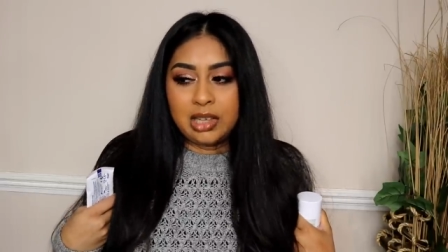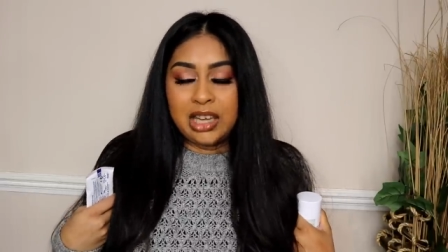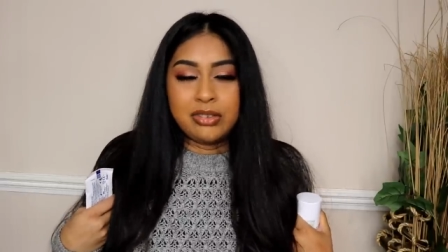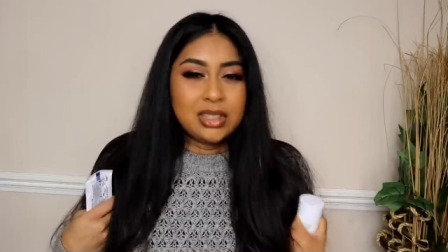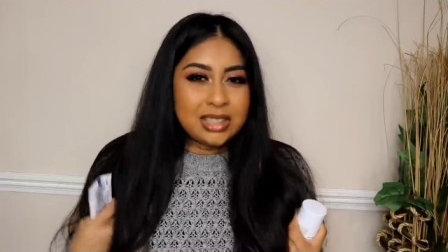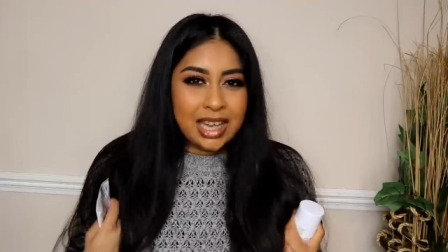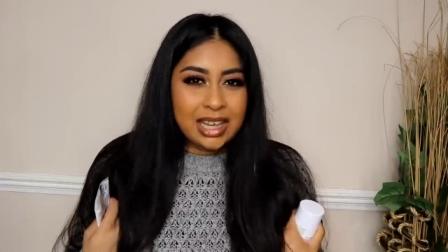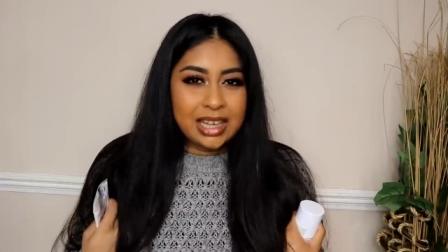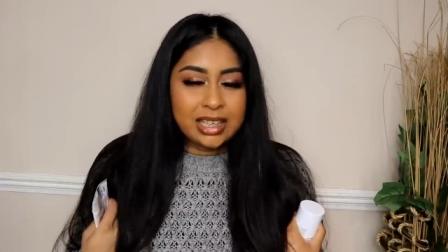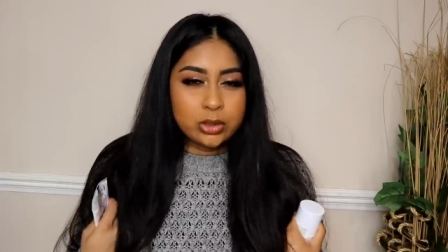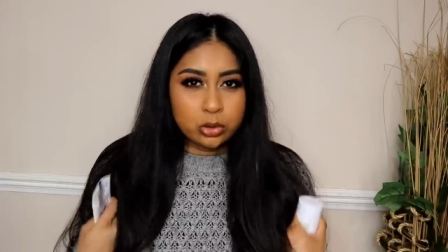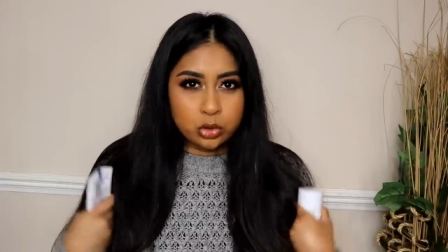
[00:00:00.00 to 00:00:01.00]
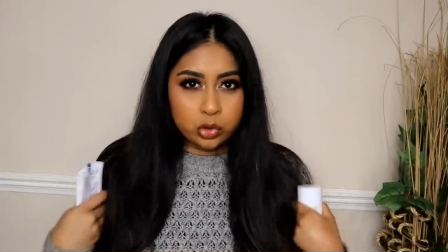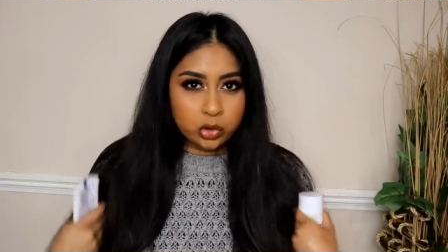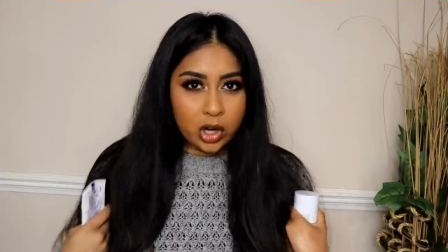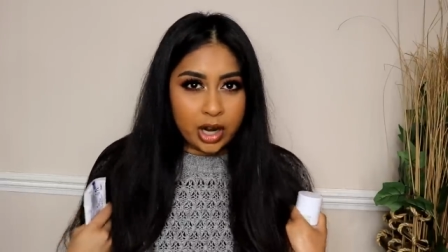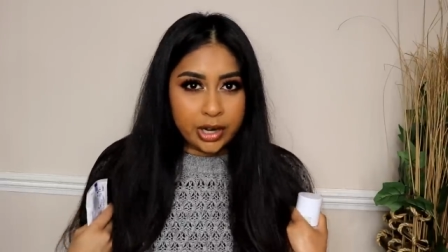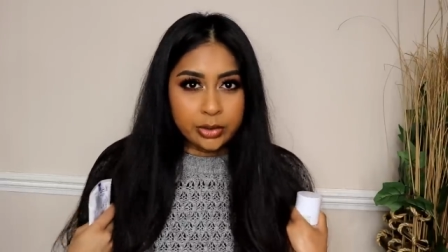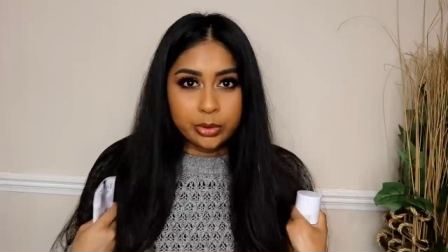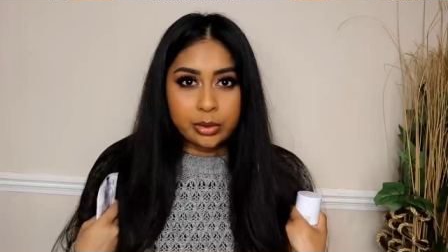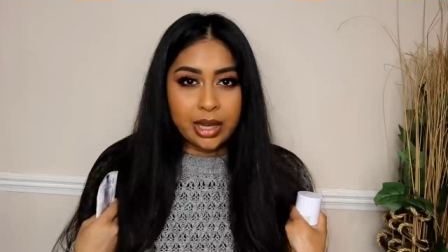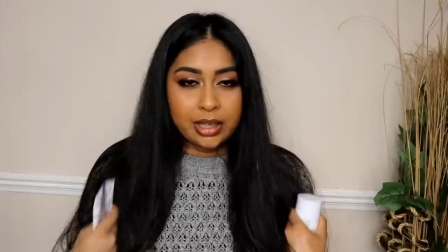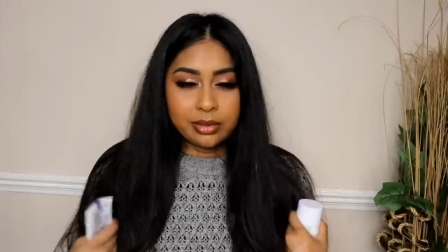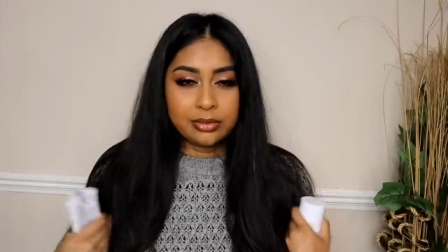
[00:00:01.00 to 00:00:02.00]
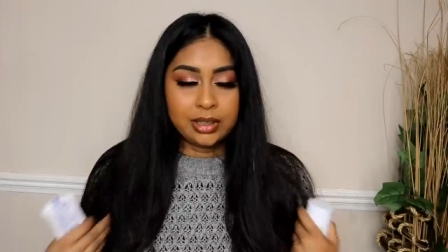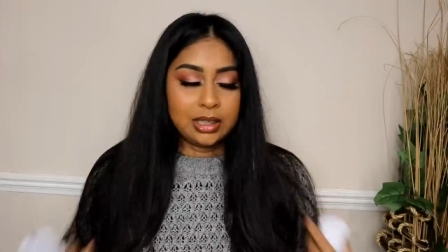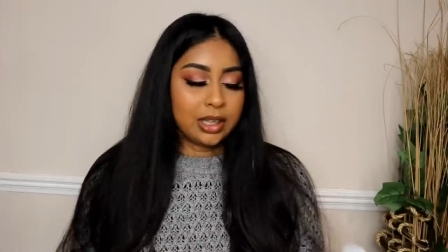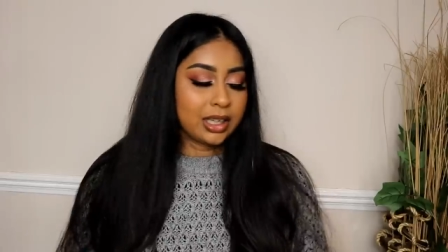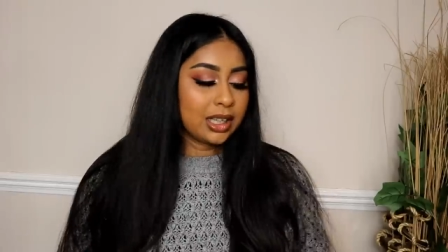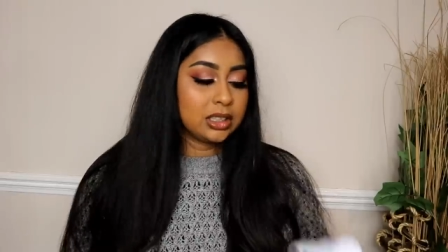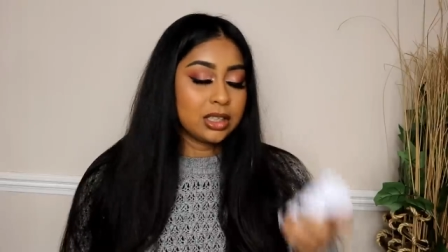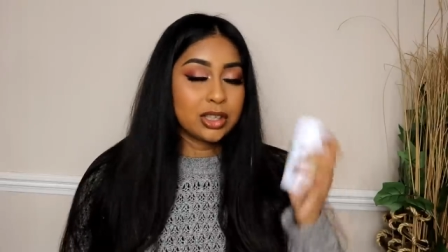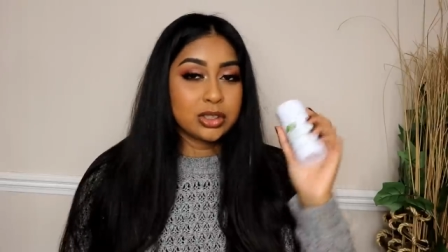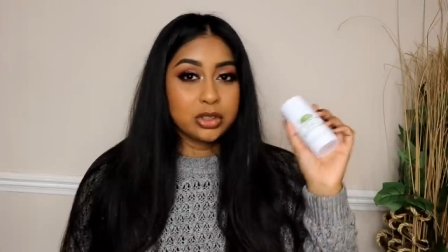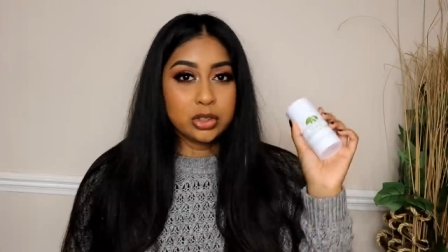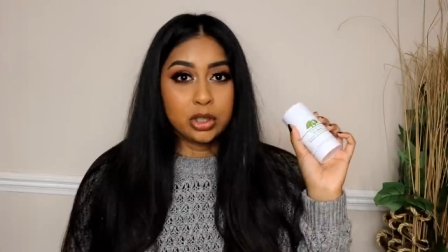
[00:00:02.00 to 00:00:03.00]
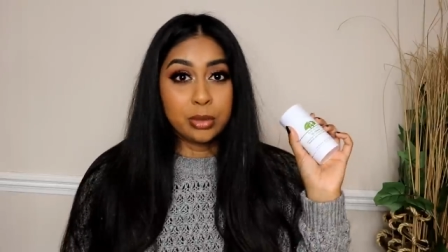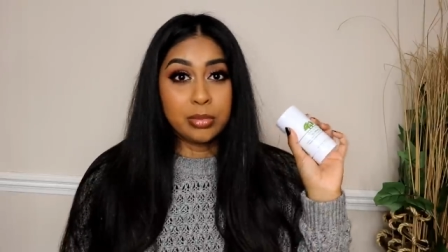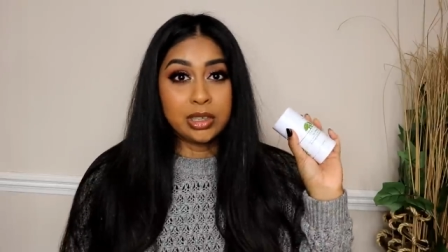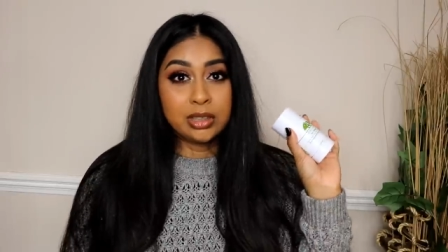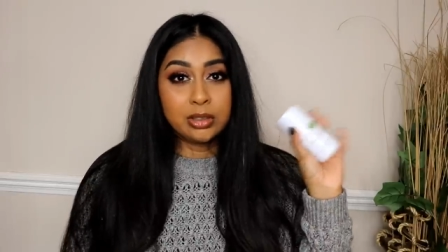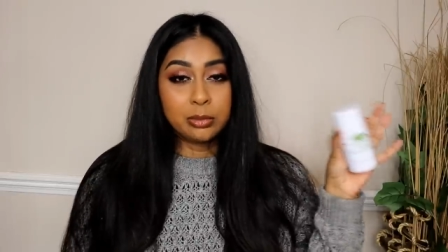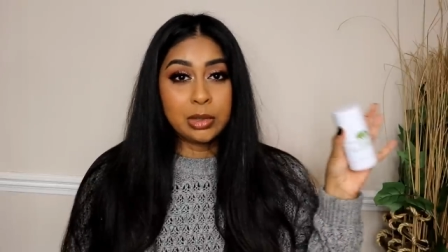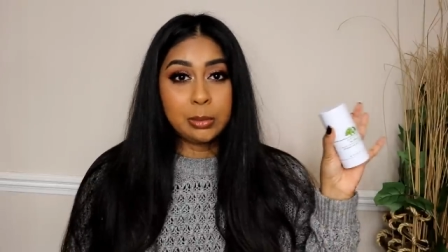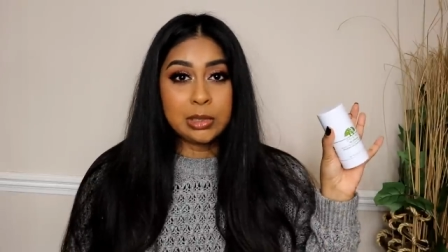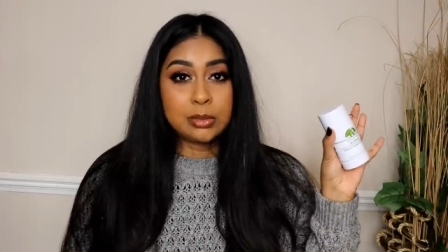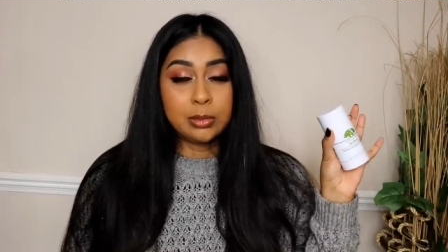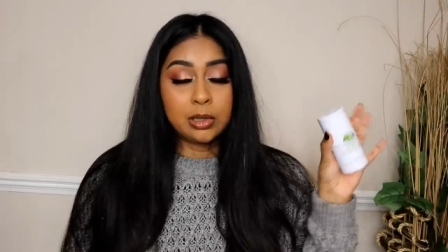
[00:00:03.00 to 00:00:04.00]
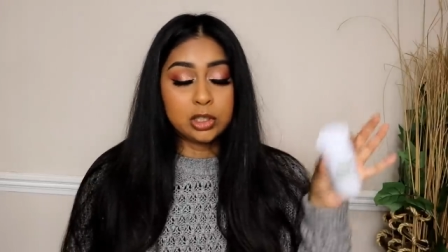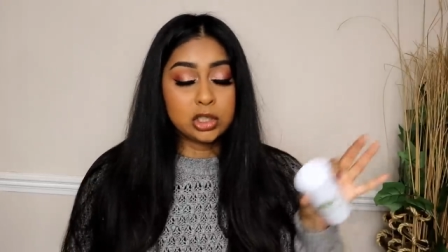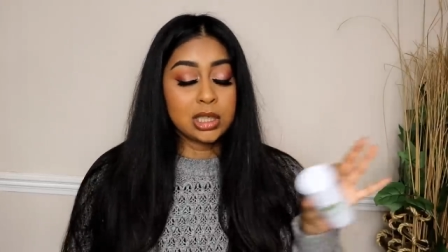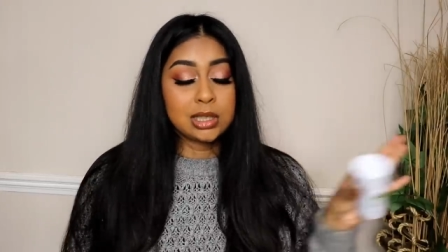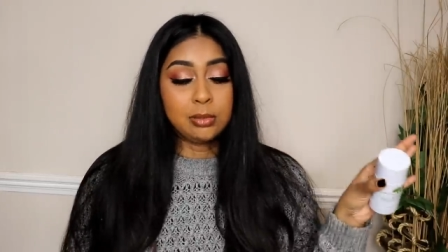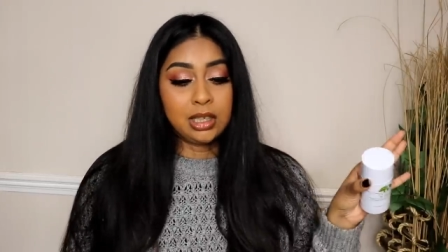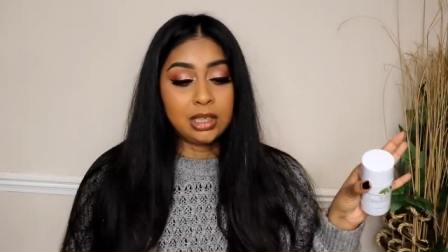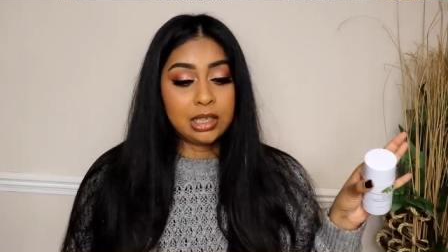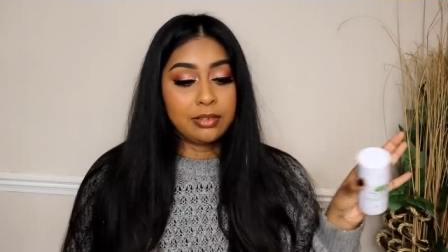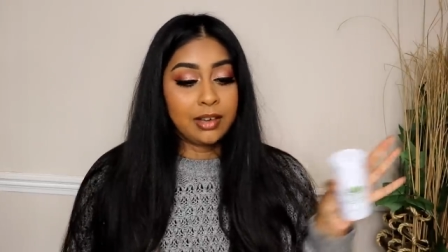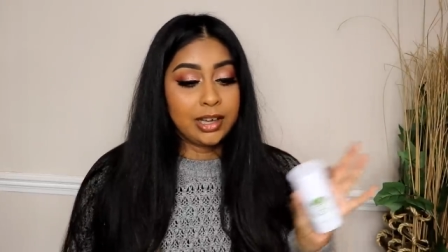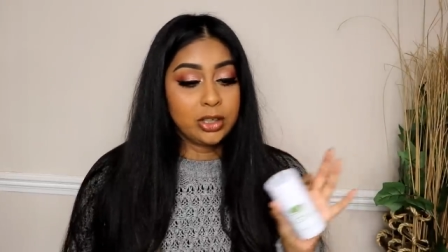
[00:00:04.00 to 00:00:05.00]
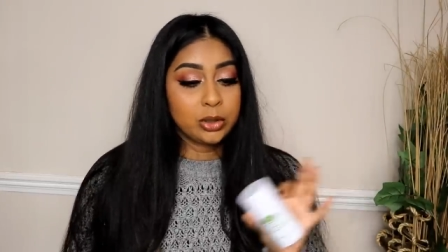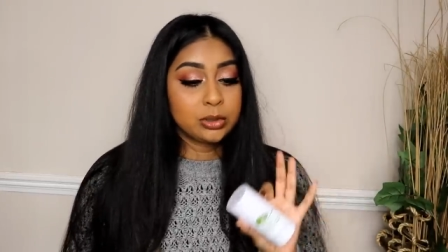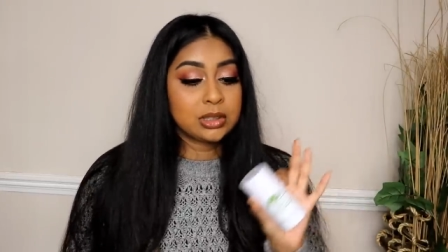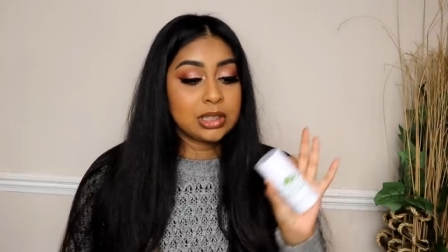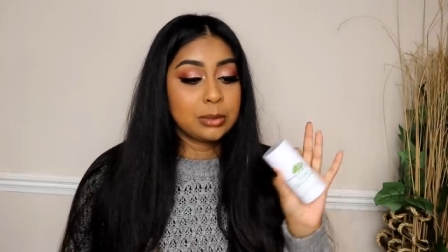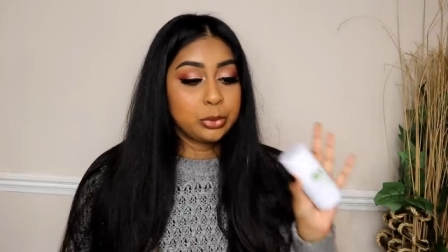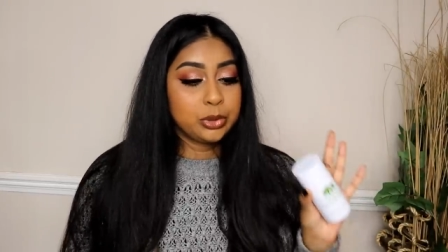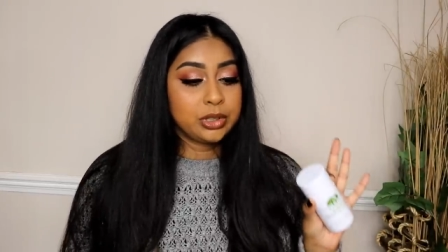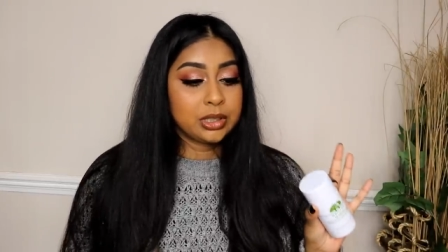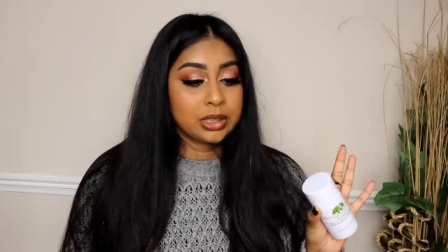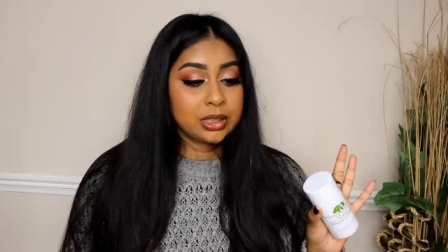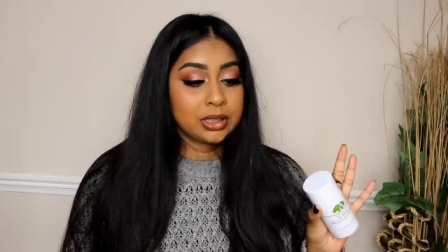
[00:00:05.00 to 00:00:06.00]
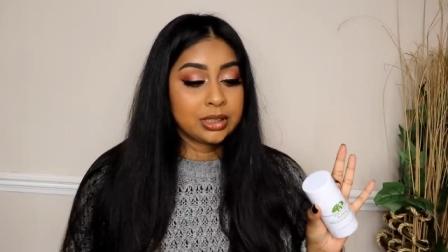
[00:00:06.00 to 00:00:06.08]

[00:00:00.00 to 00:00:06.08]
irritated or dry or anything like it does the job it don't make me smell and trust me if I don't put